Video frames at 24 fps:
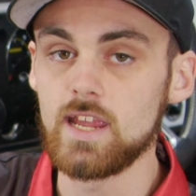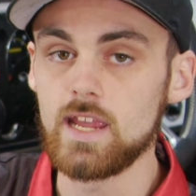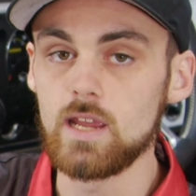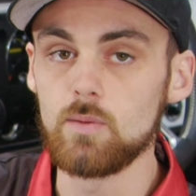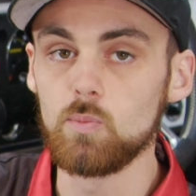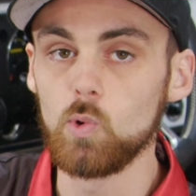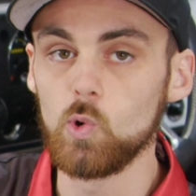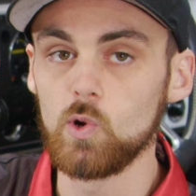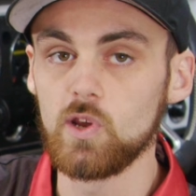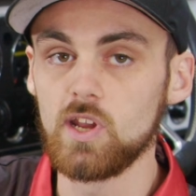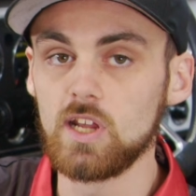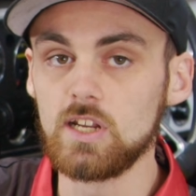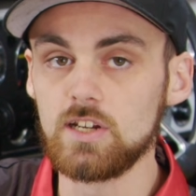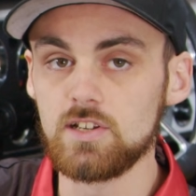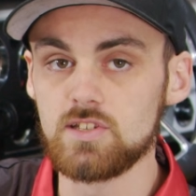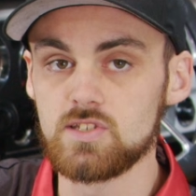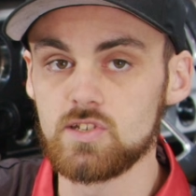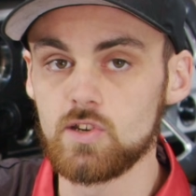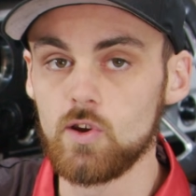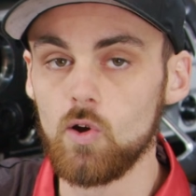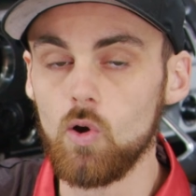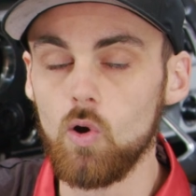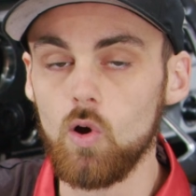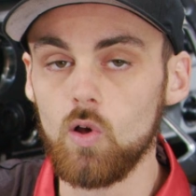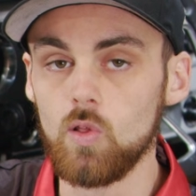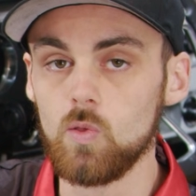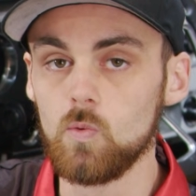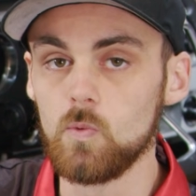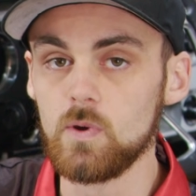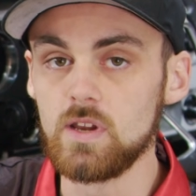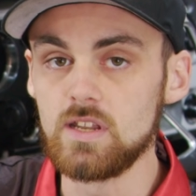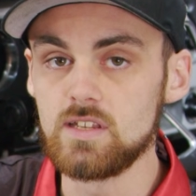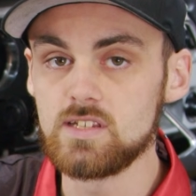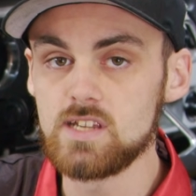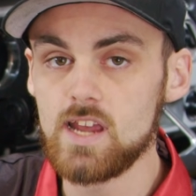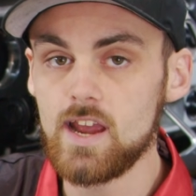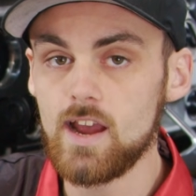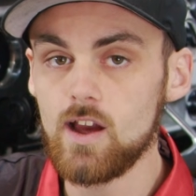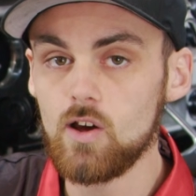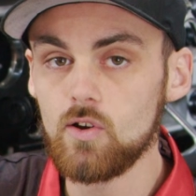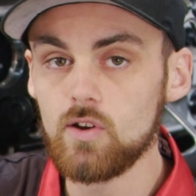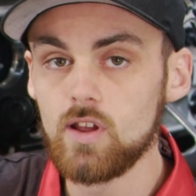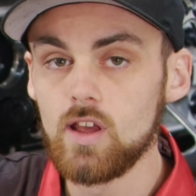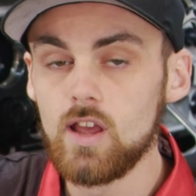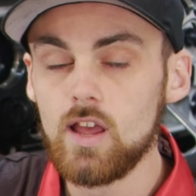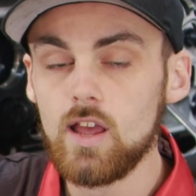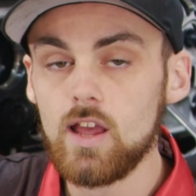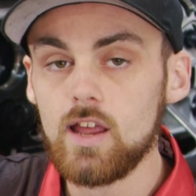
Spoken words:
able to get it to go all the way down.